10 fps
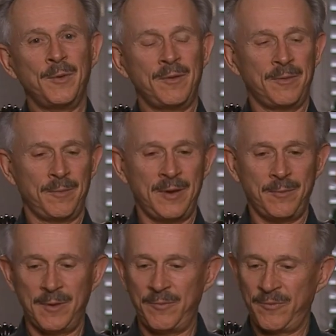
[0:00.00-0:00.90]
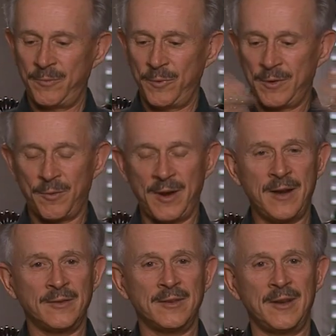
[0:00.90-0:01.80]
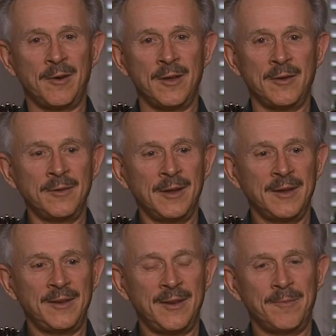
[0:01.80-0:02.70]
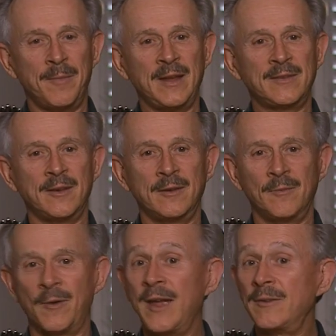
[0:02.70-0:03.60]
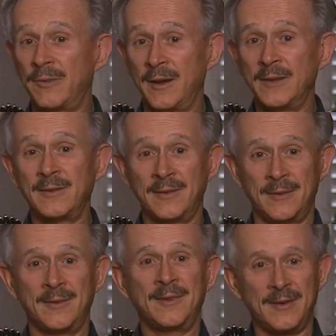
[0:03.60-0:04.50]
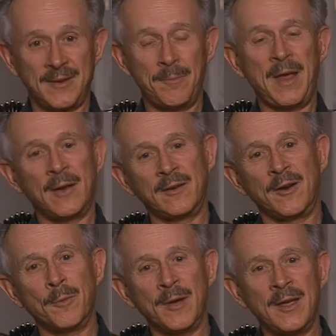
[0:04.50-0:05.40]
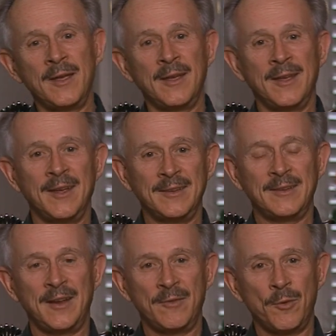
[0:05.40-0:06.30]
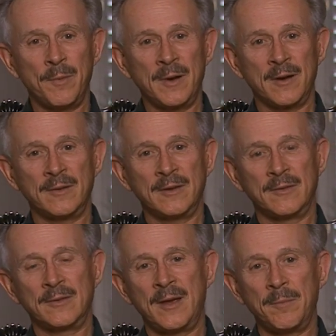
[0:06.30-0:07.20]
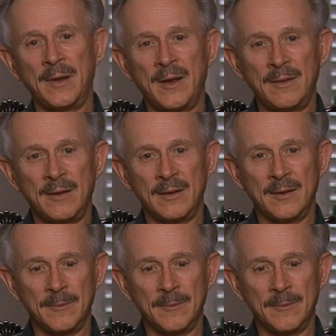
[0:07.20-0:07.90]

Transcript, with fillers: We we we, we create a scenario that makes it right for us to demand our way instead of opening ourselves up. And I think.